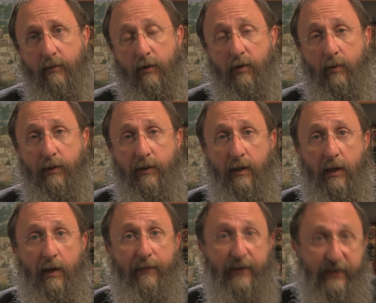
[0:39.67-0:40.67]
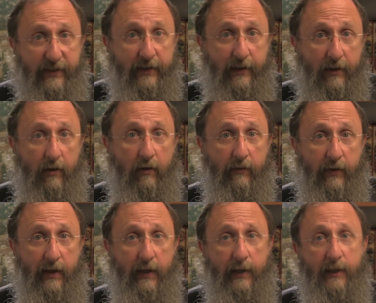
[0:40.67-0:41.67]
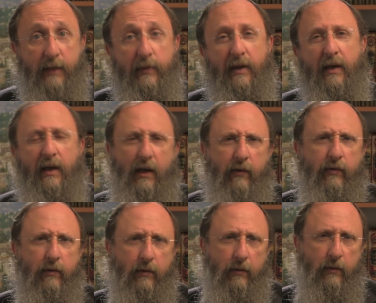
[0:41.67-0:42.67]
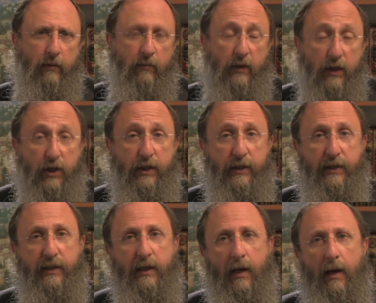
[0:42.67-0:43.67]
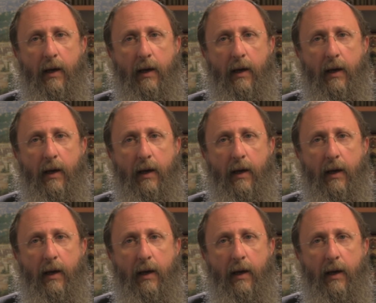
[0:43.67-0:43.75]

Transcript: which was the sin of speaking evil malicious,